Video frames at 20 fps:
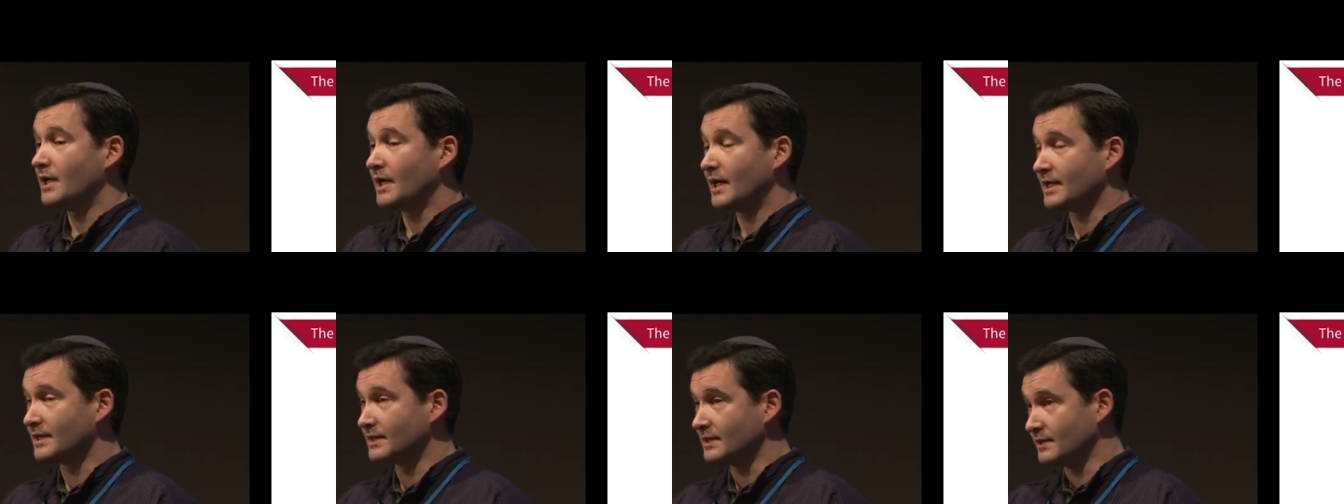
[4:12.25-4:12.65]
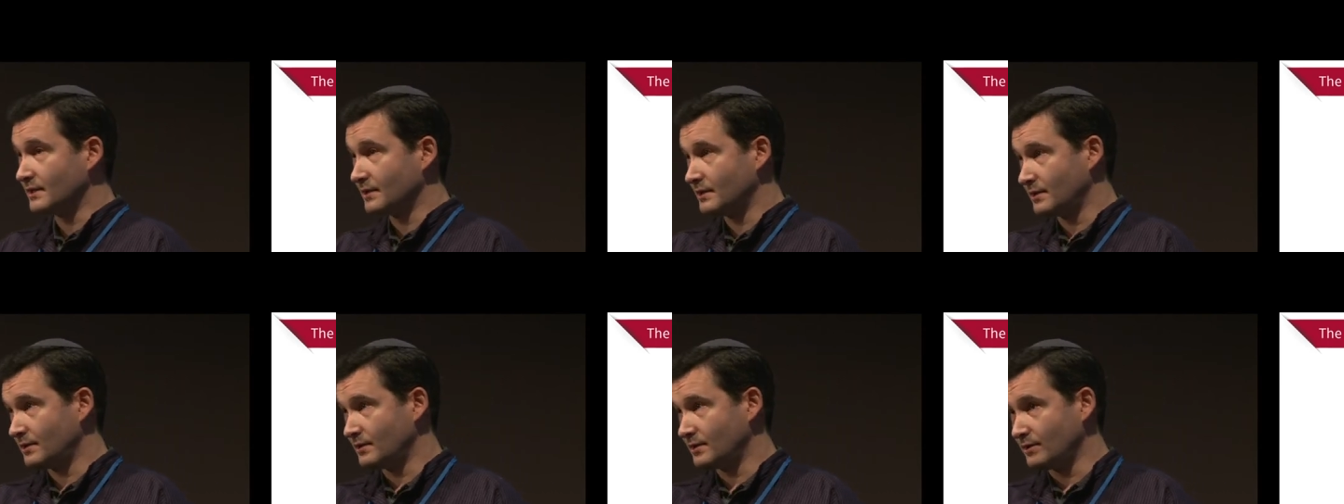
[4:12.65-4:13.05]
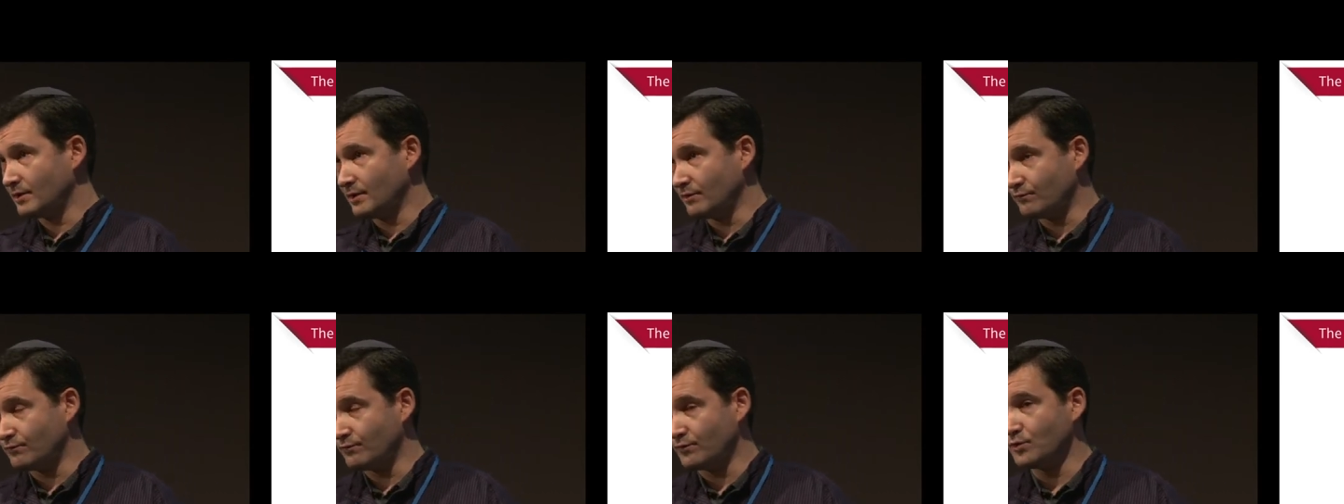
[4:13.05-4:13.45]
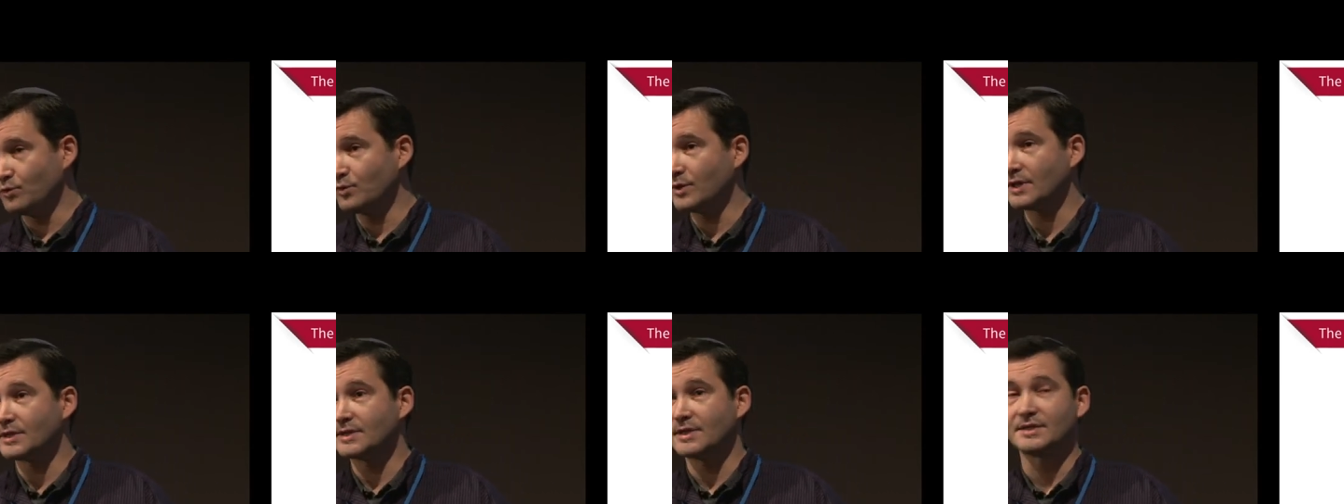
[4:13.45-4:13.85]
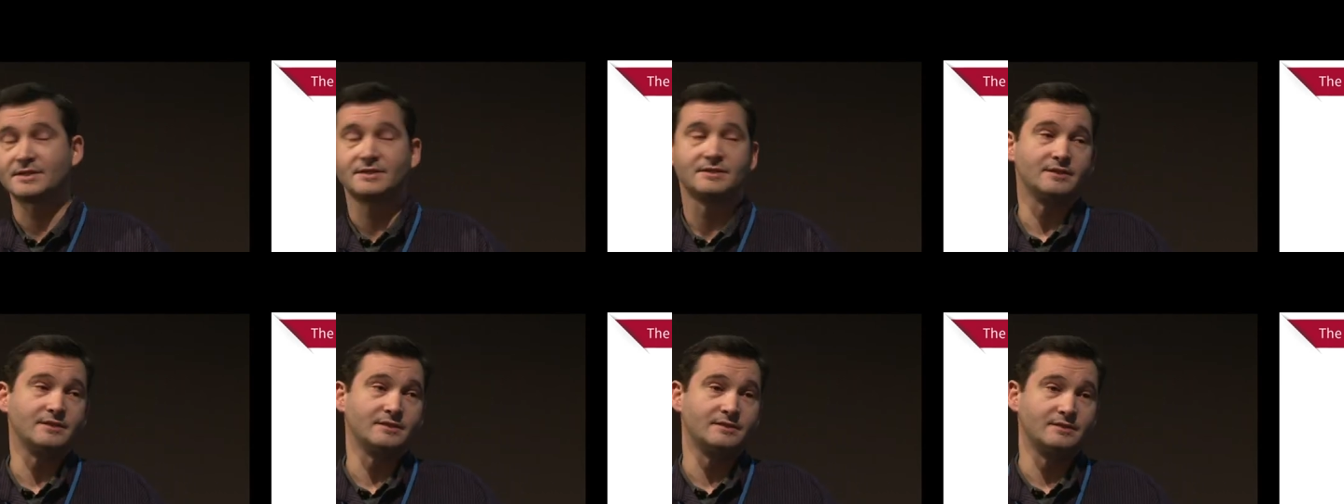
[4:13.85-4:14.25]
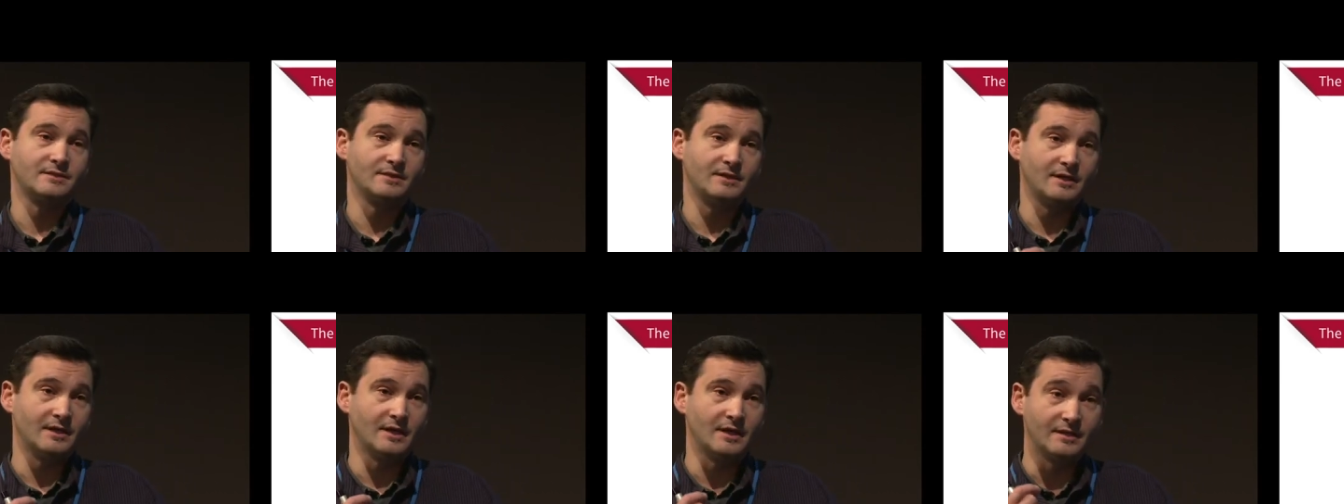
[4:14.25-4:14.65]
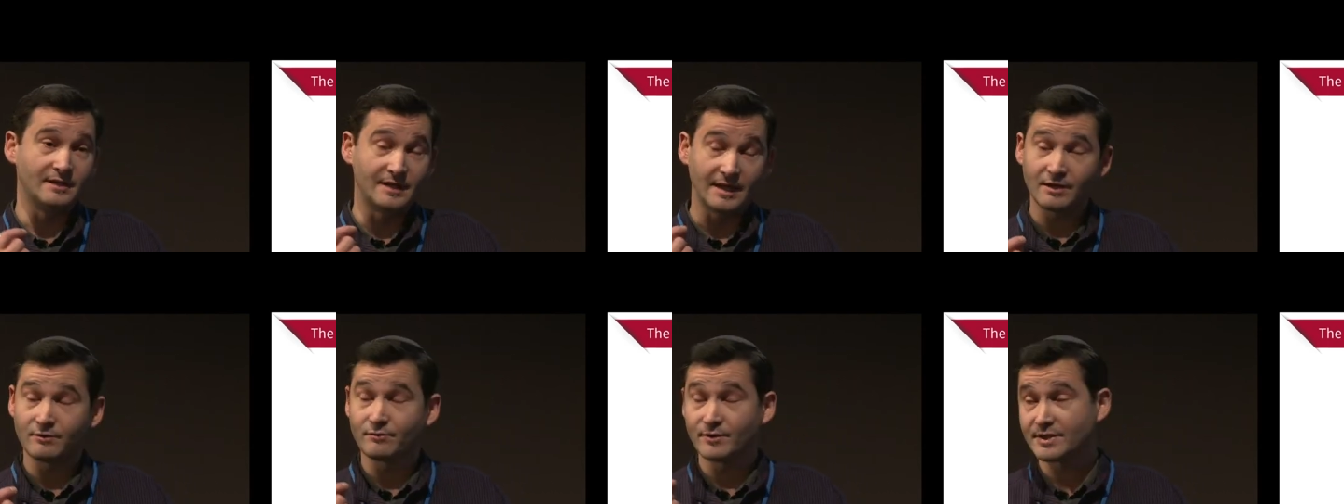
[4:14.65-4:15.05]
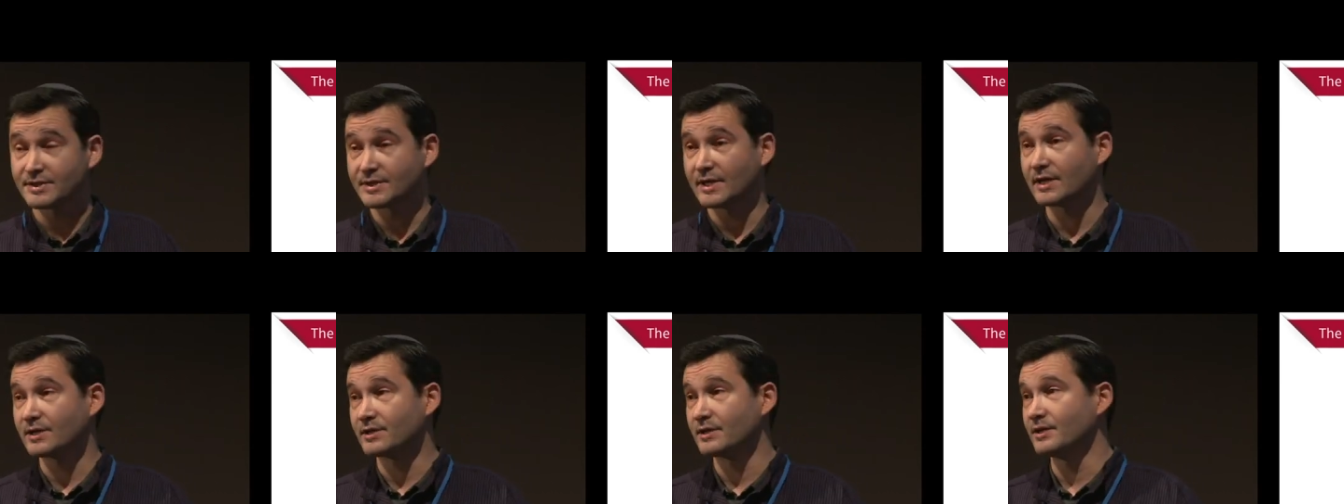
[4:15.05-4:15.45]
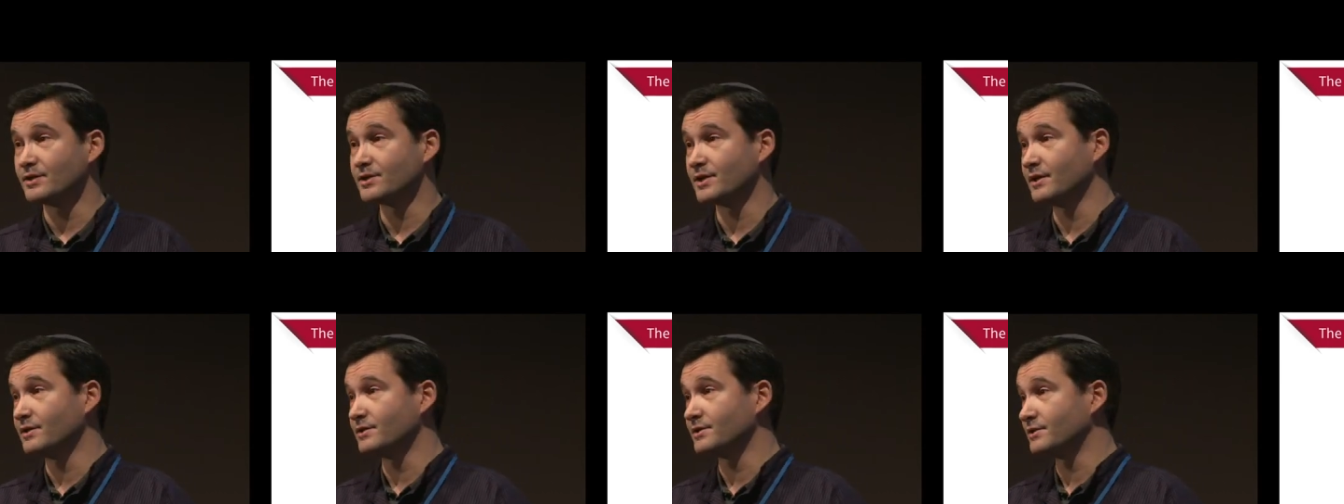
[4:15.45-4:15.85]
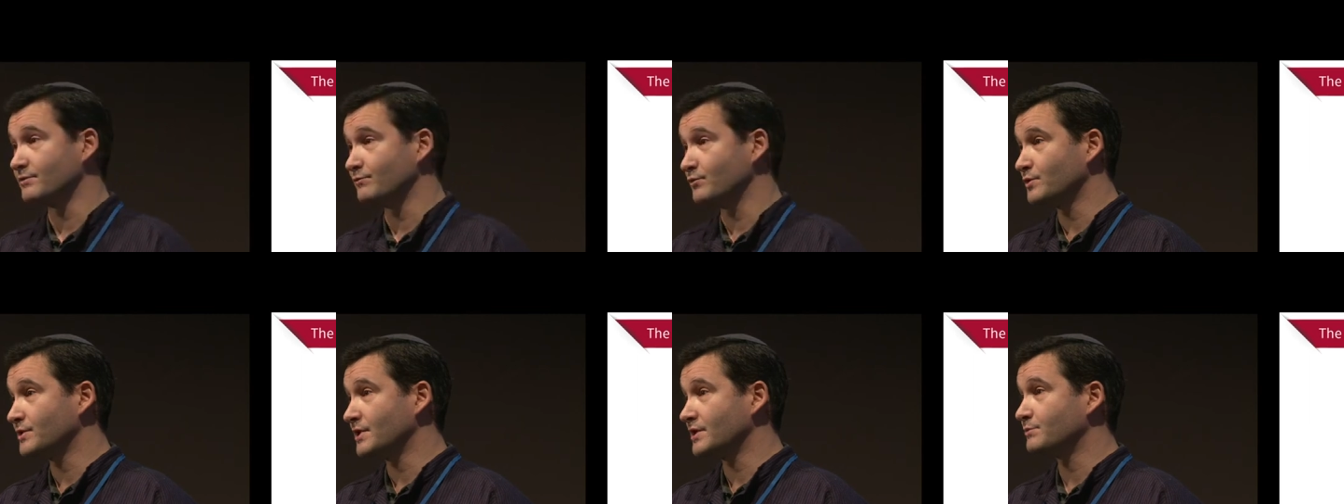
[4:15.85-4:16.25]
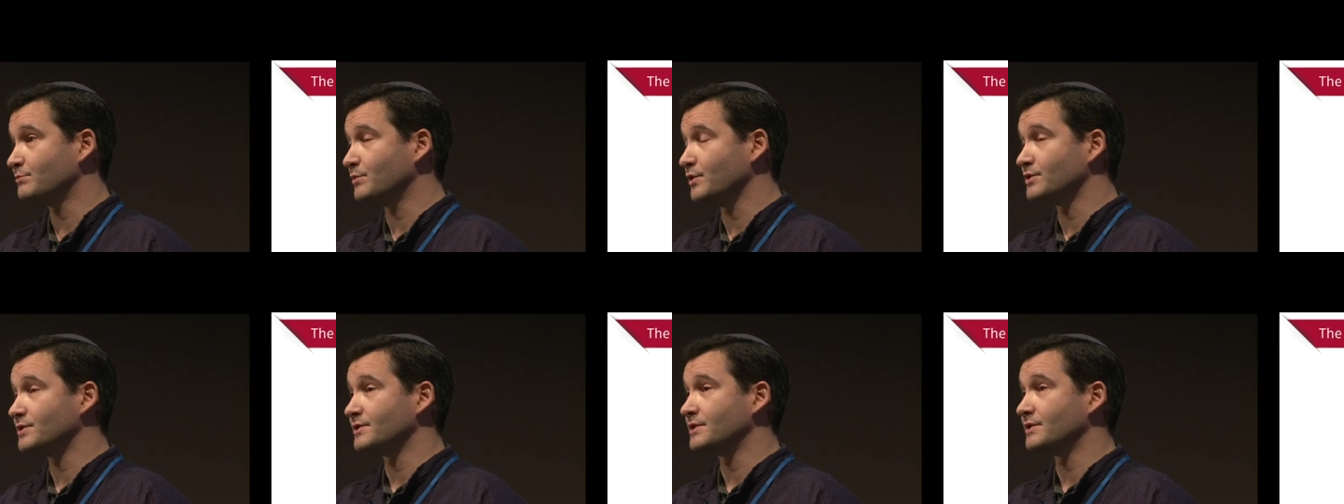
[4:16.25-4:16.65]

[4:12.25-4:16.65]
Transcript: And if you get tested, uh, their risk actually changes. If you test